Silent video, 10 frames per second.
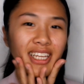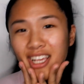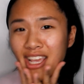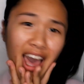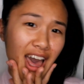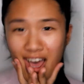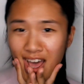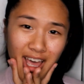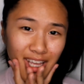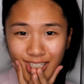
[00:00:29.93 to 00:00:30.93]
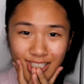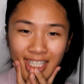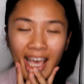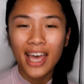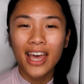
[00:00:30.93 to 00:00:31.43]

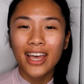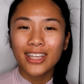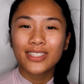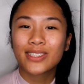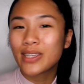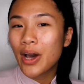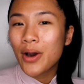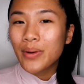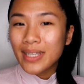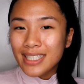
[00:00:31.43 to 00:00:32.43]
Yes. So,